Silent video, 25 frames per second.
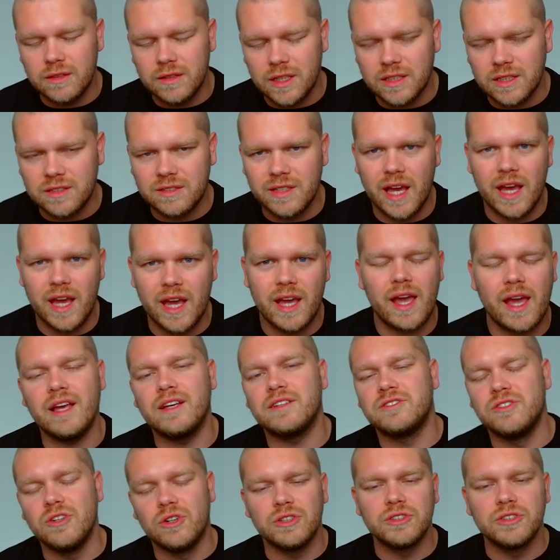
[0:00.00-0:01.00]

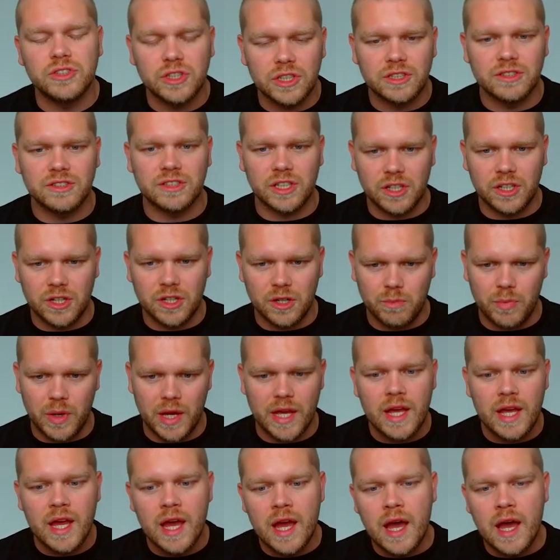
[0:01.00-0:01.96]
it's not as good as it could be.